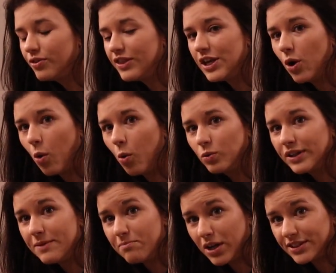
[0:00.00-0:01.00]
the
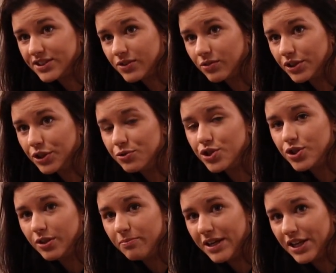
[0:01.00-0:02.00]
only muscle you
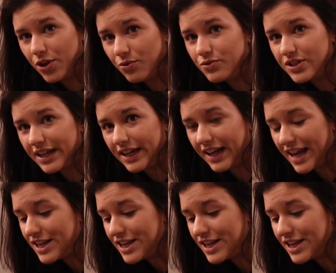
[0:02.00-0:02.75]
should be using